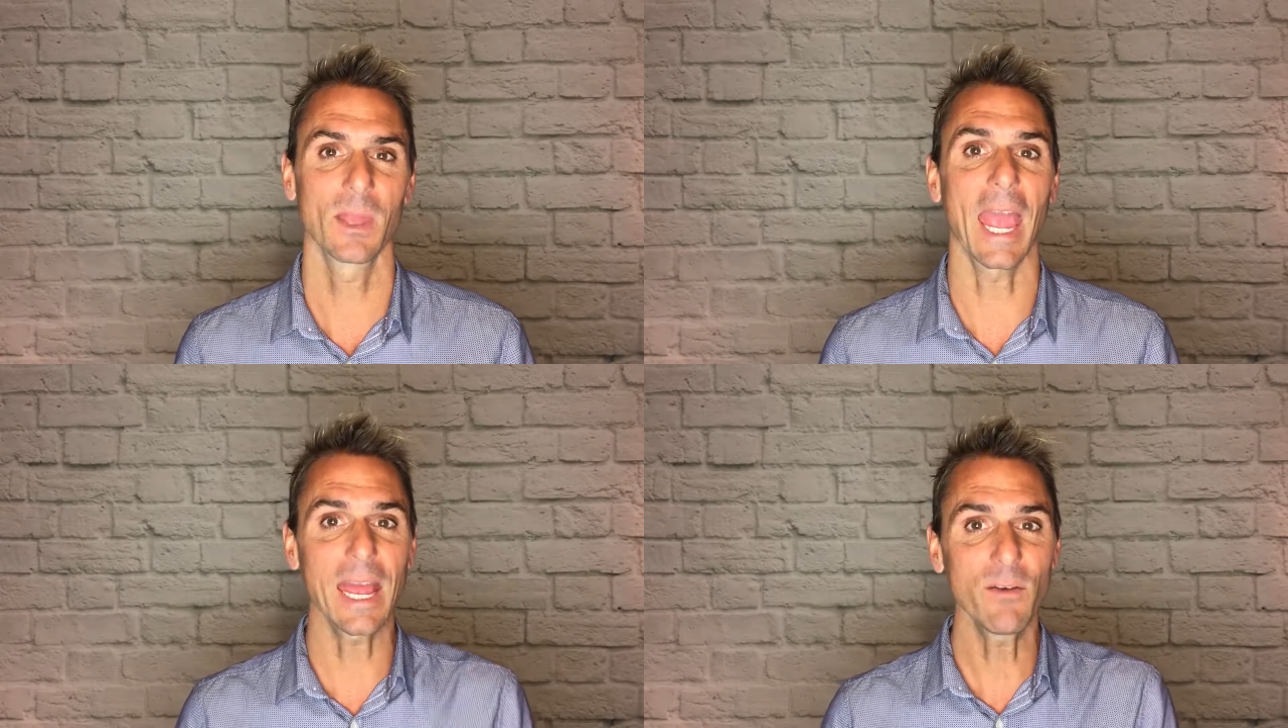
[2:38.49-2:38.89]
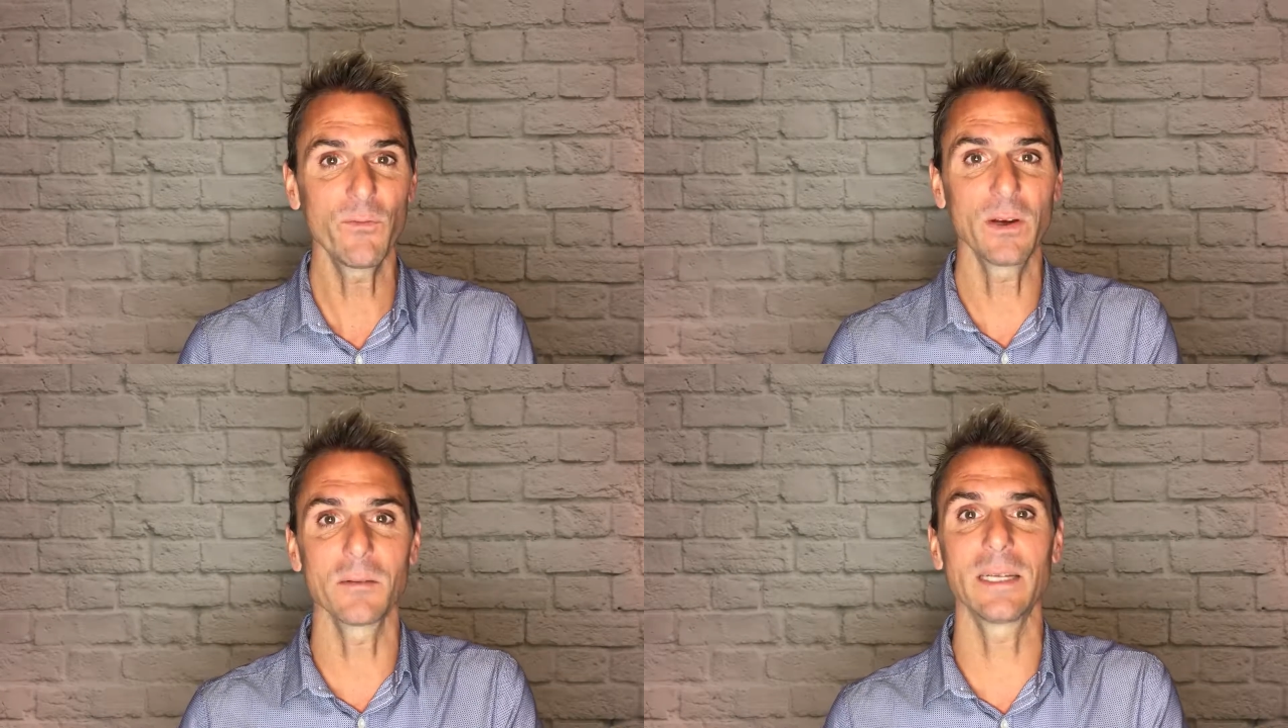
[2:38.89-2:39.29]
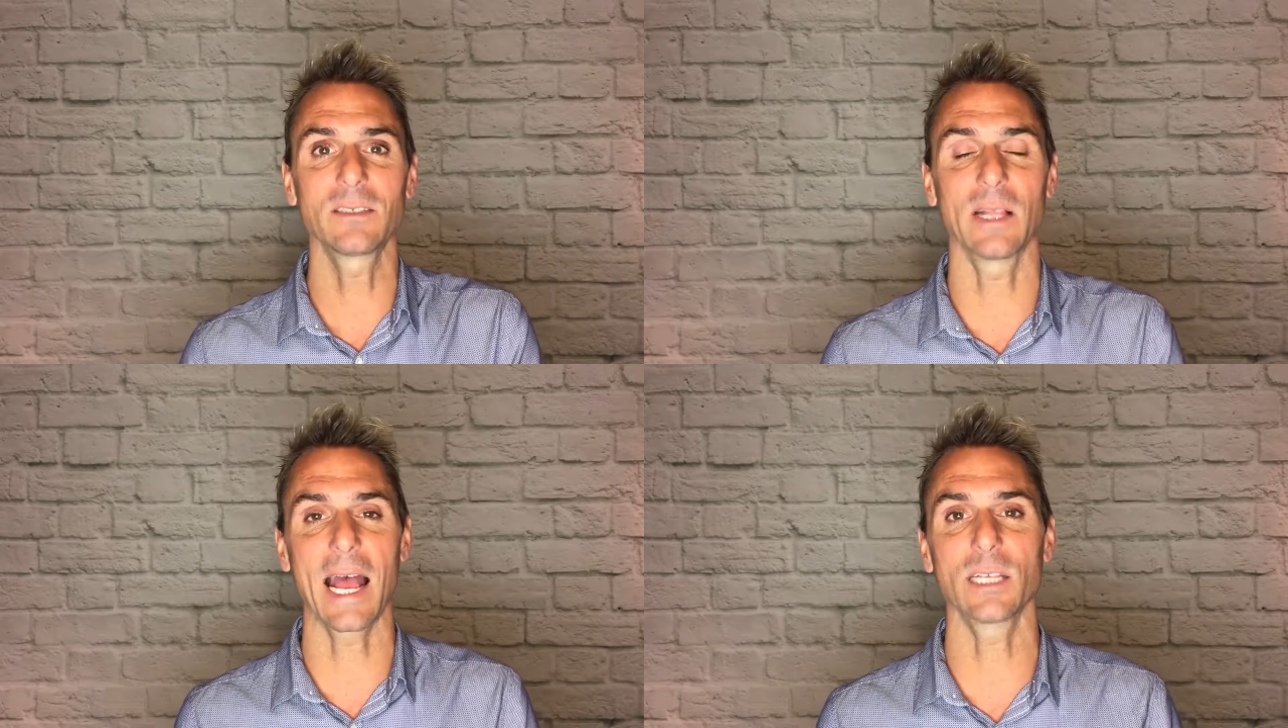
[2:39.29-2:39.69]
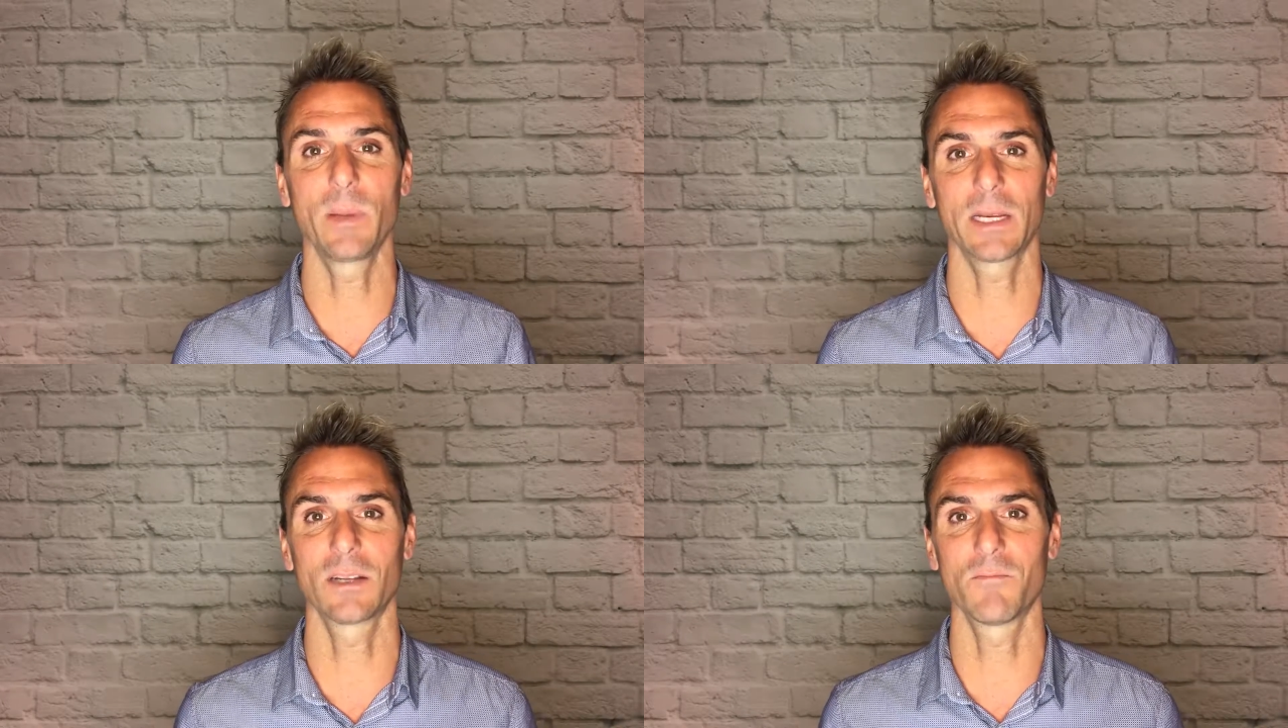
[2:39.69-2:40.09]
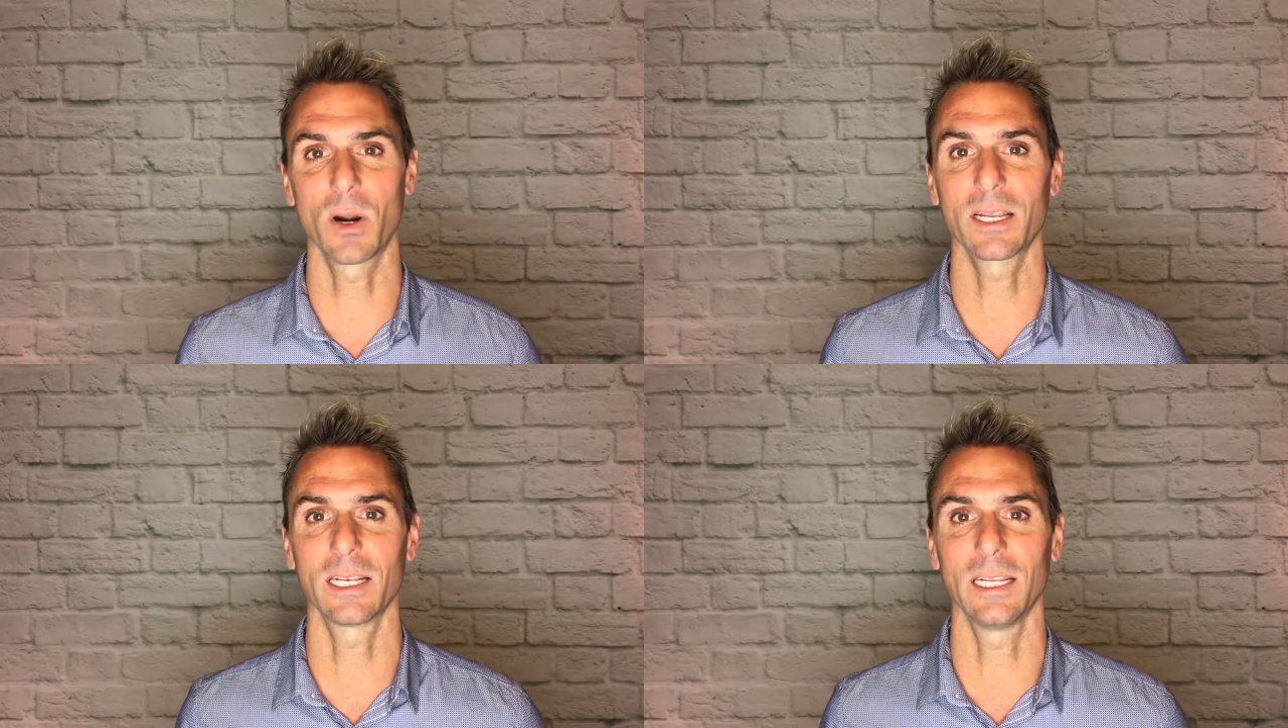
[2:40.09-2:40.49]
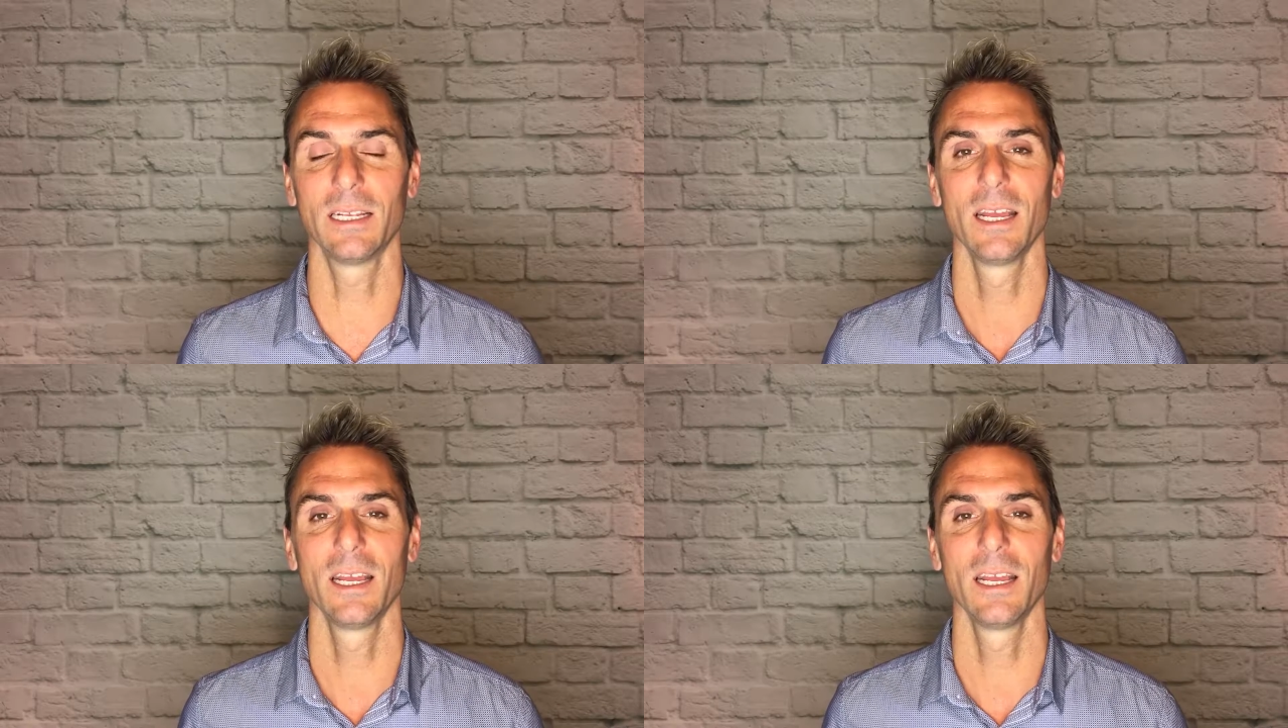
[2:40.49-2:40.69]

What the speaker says: and fundamental aspect of marketing